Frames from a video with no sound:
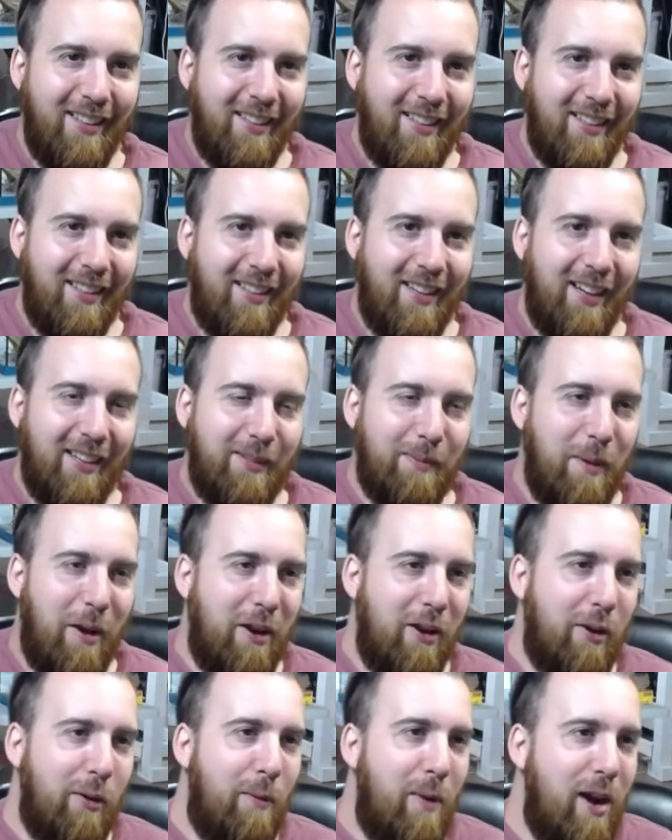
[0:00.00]
I
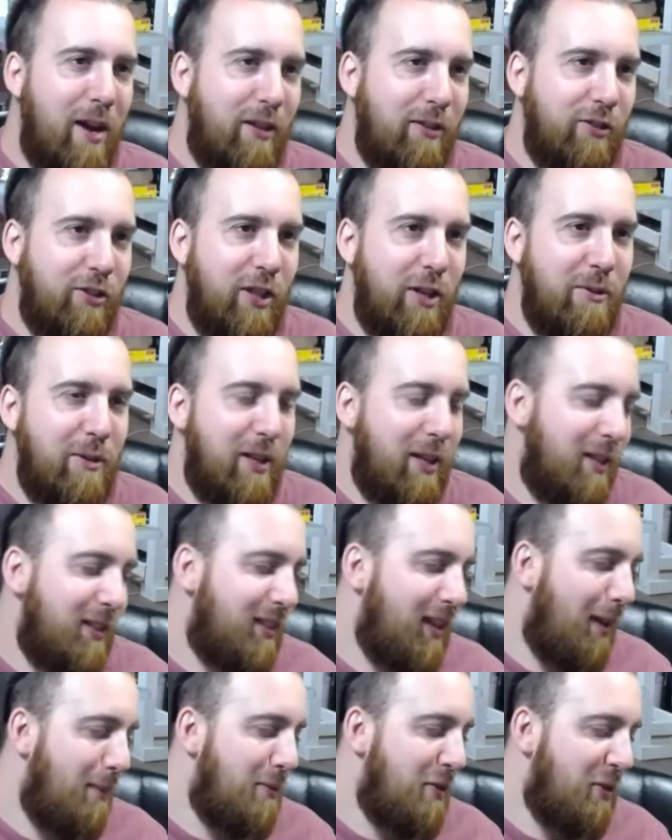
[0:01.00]
spotted a wild Joey in
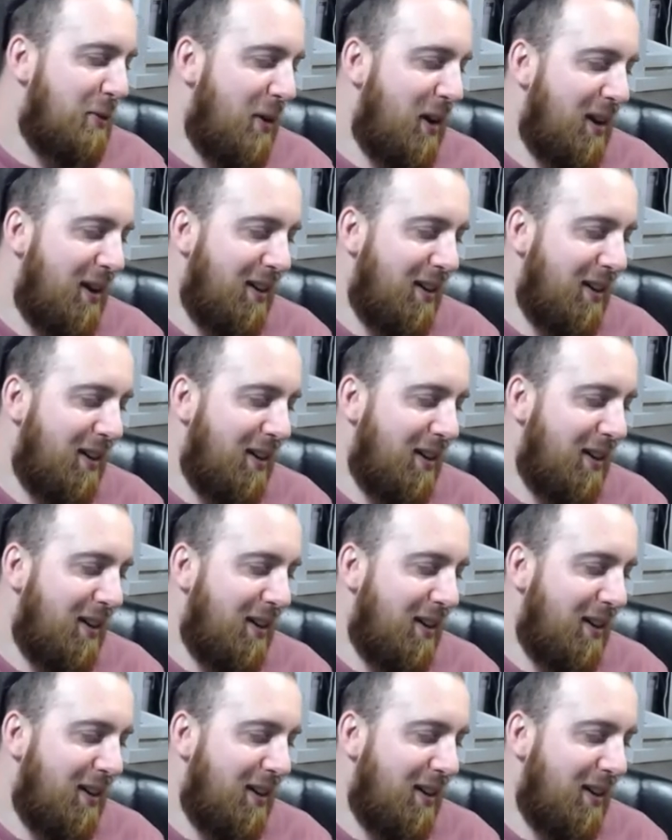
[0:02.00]
Times Square.